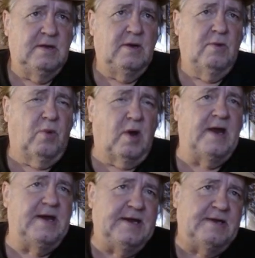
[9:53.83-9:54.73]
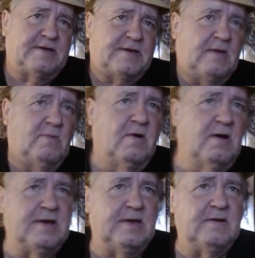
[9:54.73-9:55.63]
Why didn't they
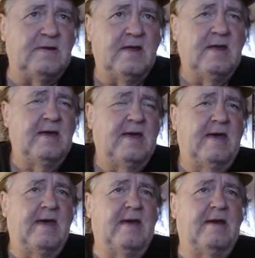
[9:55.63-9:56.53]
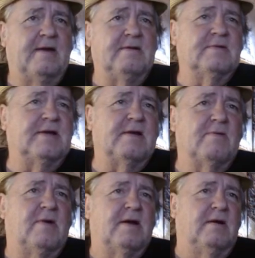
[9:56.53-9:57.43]
want it? And I don't care
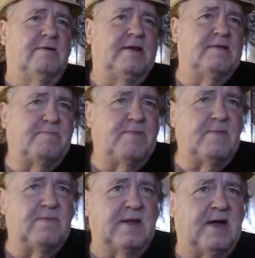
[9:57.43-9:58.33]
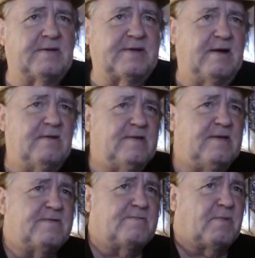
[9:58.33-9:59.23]
what all these people out there and
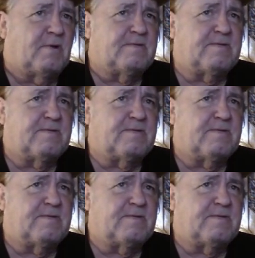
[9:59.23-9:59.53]
these sports